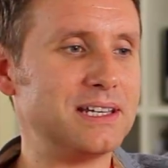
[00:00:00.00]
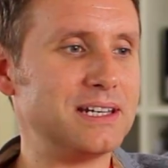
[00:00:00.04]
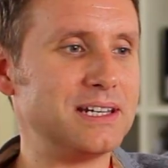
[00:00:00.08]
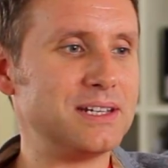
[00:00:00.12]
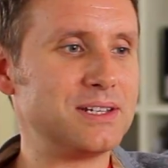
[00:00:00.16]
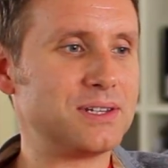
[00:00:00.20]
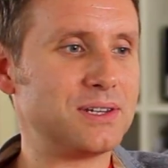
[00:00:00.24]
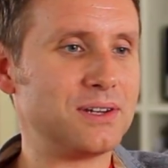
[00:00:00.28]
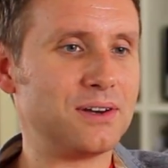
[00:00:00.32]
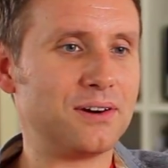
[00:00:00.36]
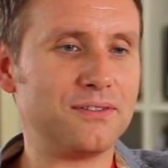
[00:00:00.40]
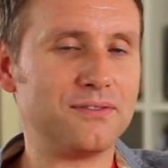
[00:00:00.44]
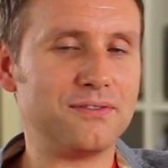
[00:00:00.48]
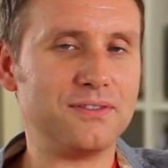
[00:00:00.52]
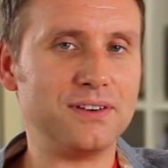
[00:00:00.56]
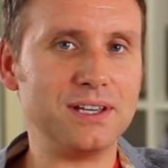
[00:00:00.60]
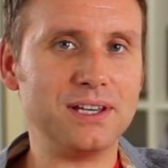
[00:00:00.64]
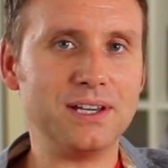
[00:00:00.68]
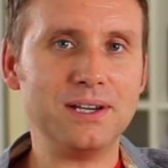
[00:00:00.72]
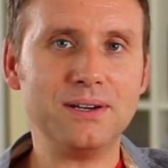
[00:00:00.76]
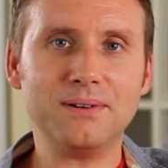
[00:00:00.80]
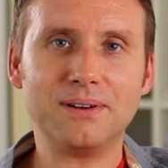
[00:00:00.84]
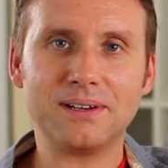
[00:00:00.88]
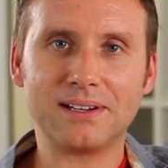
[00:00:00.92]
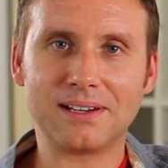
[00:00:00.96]
that it's not for
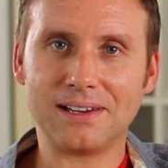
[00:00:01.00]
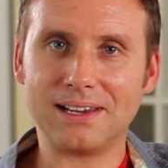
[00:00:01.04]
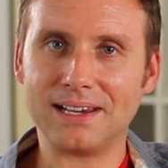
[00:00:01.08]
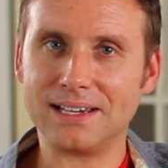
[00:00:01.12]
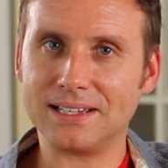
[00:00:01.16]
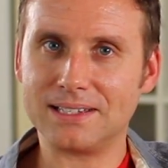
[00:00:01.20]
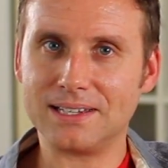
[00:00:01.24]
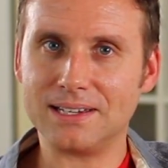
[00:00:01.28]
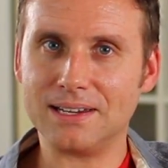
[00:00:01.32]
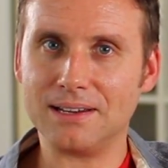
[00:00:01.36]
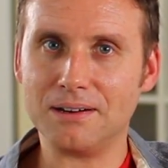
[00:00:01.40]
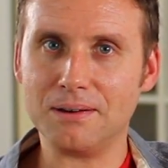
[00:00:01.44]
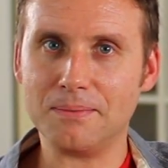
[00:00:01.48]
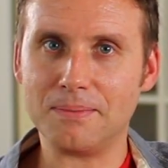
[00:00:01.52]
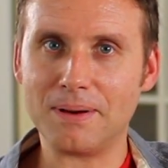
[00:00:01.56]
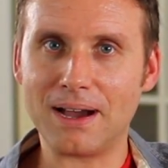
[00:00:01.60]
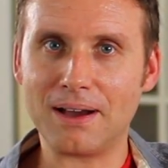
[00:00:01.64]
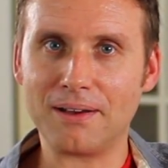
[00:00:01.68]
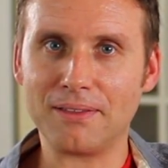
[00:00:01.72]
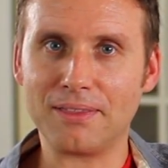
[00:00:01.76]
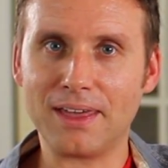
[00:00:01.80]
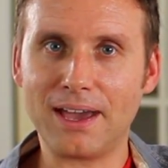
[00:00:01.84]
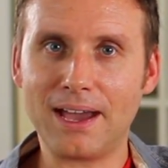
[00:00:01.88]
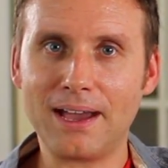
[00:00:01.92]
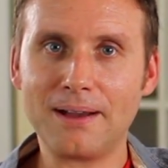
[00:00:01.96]
you. I'd like to know
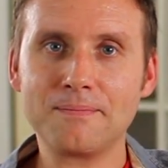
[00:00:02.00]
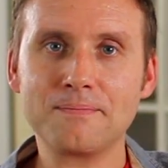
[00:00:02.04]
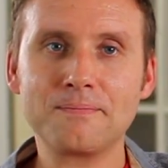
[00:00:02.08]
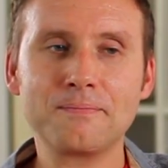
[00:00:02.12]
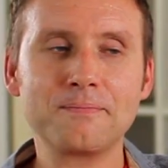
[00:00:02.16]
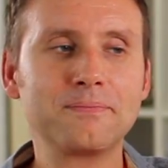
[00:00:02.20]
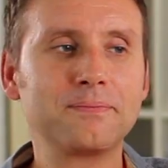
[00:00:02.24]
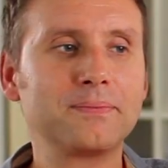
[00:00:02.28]
about that.